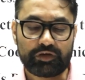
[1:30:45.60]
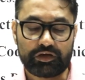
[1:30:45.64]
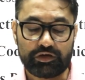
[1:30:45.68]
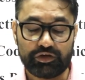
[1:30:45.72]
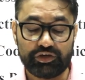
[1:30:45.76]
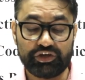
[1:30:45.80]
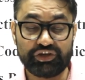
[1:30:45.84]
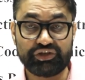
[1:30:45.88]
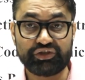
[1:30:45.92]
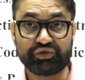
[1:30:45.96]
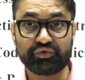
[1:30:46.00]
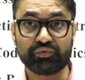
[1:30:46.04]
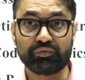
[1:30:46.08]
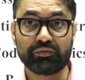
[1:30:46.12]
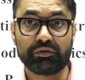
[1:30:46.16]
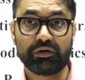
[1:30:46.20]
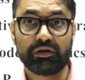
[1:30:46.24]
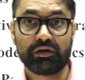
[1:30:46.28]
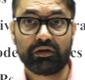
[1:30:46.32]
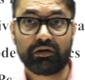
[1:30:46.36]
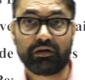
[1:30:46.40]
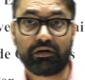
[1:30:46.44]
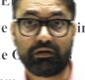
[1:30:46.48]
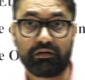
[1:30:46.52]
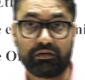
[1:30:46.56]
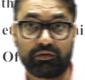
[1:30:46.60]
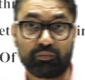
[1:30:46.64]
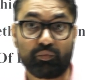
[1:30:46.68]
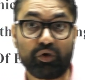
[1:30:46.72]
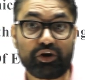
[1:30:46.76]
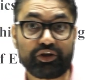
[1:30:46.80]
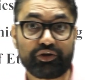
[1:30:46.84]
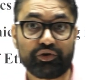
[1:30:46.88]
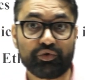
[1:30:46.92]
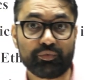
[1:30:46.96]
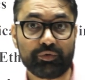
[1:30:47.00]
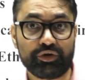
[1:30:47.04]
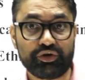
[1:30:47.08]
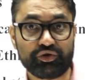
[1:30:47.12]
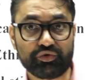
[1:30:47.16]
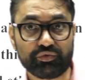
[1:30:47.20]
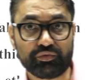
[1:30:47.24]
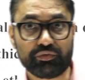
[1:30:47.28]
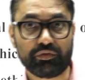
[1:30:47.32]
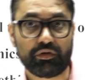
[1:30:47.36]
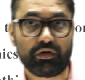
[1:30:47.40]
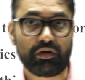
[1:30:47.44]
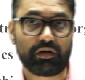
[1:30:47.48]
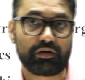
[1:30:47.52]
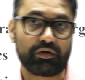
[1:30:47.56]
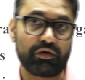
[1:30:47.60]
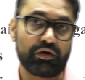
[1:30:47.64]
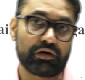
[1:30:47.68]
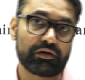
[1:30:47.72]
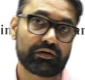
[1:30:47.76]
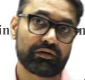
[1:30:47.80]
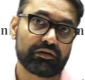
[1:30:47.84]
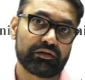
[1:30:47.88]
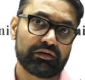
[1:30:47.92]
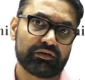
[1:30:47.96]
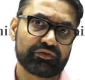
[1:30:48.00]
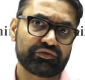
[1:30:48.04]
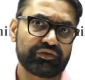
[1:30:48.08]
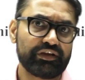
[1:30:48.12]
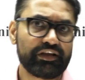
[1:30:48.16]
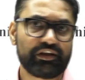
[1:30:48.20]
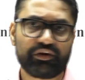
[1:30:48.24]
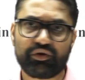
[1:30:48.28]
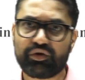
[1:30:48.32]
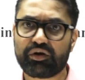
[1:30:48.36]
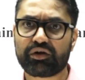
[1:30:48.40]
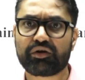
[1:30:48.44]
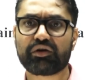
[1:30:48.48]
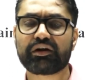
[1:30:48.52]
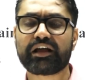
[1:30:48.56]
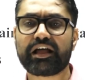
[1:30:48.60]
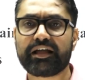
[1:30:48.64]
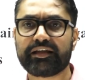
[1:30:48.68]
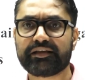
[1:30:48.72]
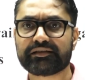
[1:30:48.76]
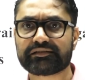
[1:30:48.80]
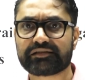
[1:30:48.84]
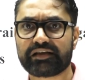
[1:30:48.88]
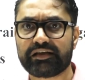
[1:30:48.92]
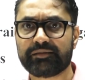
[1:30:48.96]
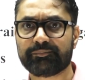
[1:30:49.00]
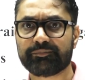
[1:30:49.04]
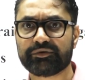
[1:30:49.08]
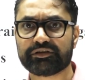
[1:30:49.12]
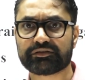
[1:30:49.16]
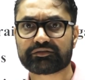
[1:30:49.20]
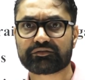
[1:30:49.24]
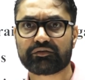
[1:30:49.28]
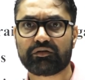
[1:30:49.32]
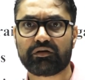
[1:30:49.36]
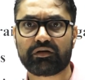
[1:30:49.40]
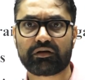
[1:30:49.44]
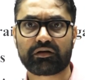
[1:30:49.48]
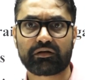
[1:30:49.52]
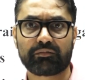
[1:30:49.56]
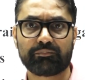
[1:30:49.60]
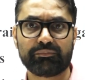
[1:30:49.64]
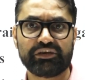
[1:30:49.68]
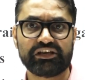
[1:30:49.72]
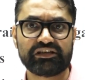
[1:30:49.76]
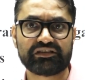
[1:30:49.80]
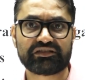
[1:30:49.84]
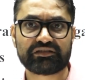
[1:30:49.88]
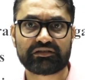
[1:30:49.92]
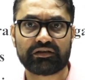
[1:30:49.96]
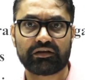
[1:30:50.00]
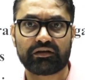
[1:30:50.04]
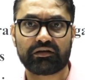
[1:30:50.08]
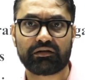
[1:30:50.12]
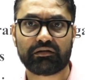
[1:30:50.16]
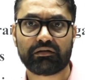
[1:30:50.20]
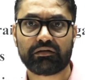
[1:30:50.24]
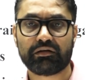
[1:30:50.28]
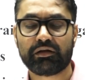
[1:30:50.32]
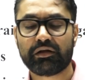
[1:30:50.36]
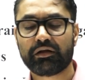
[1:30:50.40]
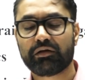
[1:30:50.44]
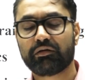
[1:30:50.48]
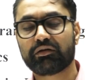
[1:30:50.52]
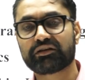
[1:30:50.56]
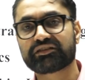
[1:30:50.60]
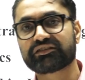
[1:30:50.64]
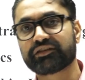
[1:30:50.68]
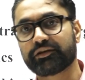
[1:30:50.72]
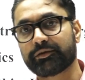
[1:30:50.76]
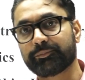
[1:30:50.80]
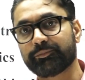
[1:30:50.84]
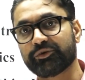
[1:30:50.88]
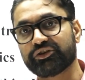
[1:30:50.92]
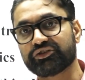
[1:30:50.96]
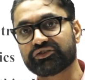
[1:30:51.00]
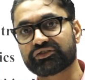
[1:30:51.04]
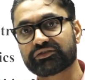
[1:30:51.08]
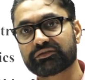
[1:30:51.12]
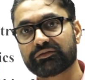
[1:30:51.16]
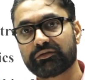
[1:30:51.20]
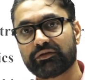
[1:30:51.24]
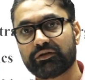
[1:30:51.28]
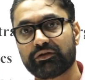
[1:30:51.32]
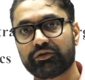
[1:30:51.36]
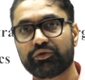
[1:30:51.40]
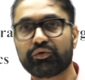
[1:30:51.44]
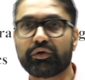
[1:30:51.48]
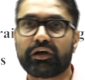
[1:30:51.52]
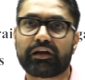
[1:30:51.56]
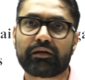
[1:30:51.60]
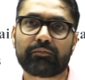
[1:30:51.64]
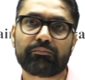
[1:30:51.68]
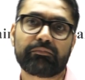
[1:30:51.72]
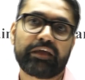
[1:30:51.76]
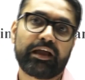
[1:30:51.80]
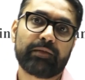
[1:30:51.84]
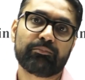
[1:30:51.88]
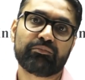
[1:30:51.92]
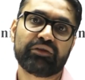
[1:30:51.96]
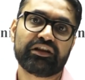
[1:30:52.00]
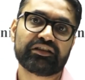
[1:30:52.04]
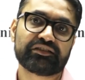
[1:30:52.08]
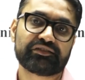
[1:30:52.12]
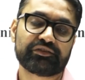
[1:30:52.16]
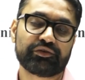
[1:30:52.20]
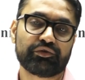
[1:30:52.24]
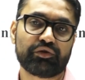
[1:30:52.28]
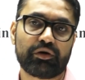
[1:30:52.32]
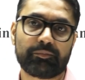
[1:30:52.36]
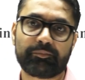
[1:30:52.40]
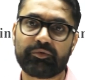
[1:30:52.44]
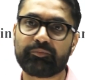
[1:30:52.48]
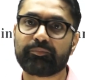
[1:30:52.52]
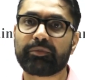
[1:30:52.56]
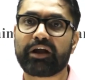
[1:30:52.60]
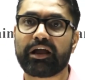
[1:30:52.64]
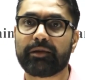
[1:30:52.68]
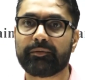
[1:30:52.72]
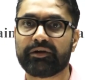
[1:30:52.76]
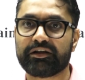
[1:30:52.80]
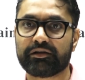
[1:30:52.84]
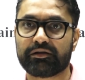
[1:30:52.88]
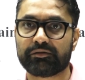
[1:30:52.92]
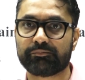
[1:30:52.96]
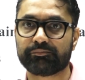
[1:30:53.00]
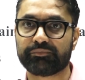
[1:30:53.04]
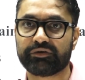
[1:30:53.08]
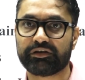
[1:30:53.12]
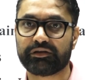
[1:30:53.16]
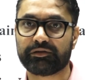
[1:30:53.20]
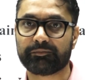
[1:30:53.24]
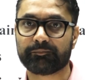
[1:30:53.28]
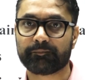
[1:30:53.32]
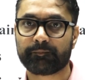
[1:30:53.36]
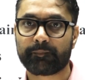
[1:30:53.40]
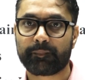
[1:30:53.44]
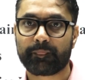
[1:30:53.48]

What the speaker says: issue, or what you will do or not? So here you are not IAS, IPS or minister or sarpanch. You are a MD, CEO of a private company.